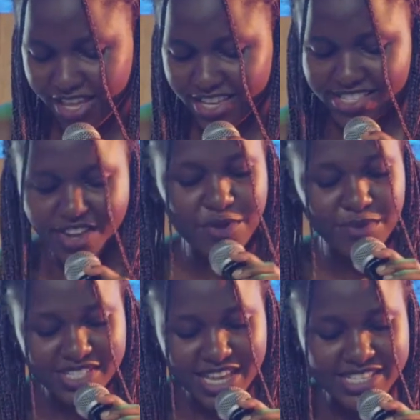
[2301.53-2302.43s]
It's the one
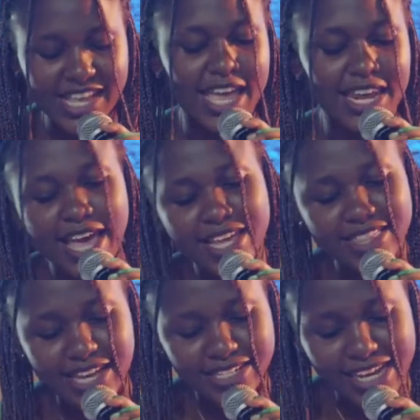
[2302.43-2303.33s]
which says, I lie in
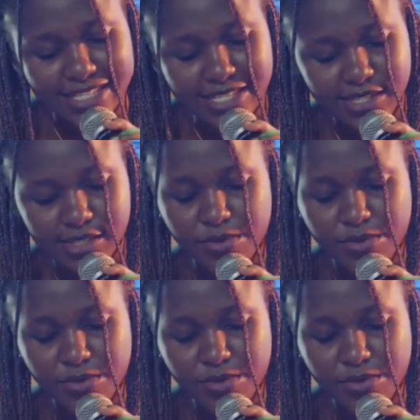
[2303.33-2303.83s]
the dust.